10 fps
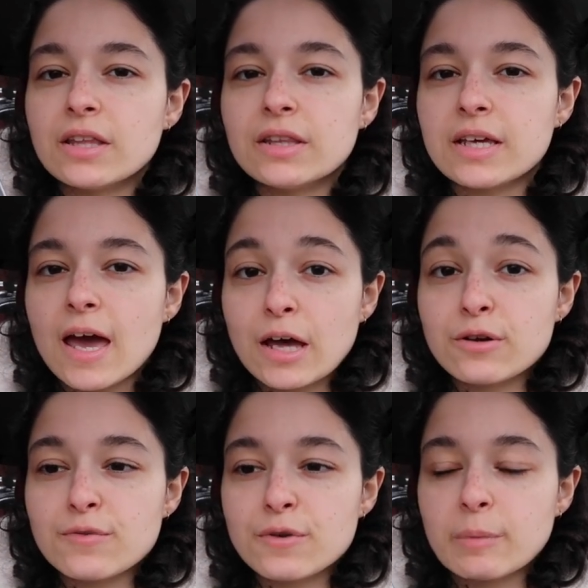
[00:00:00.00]
in the
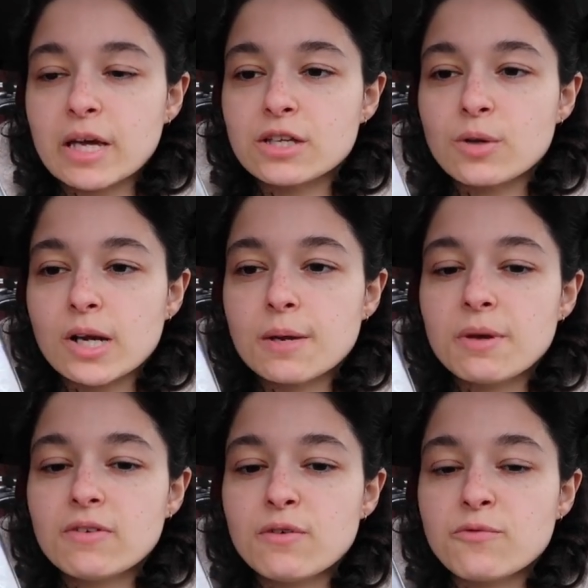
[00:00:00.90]
end for me, so I ended up
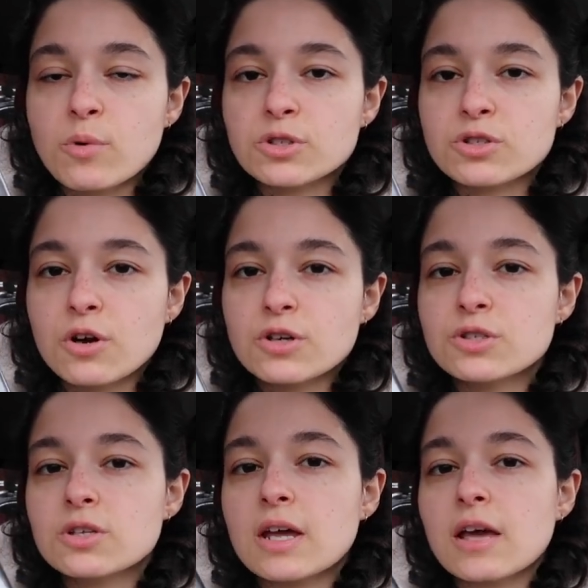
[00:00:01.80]
giving it 4
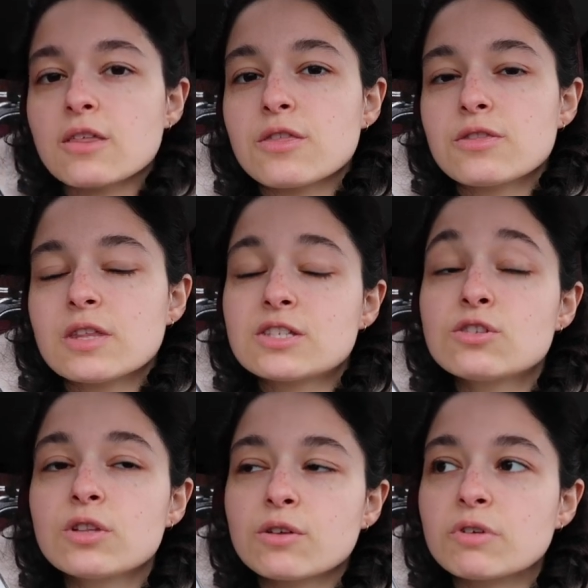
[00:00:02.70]
stars, and that's
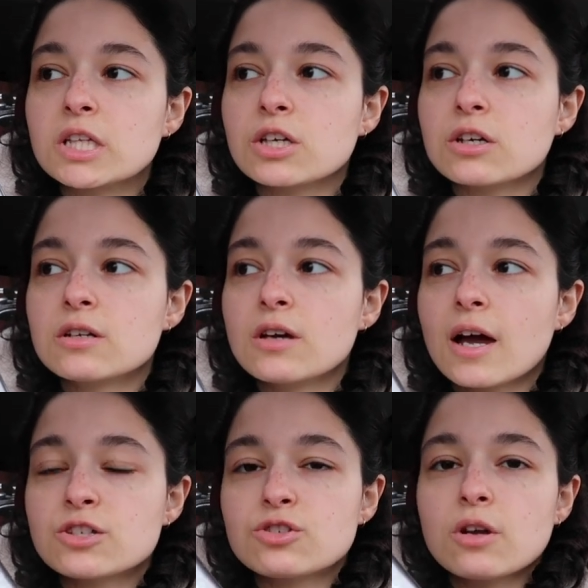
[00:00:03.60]
still like really good.
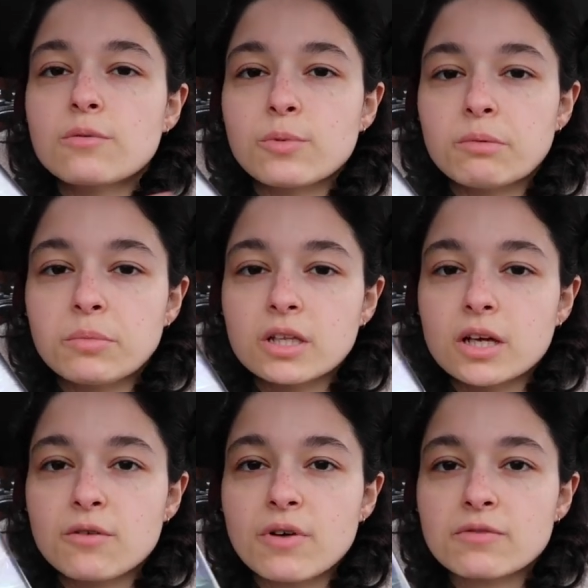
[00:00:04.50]
I just thought it would be
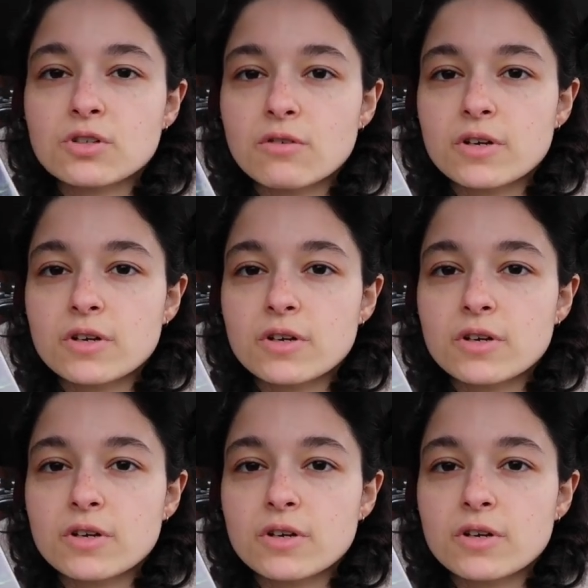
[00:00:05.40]
like a 5-star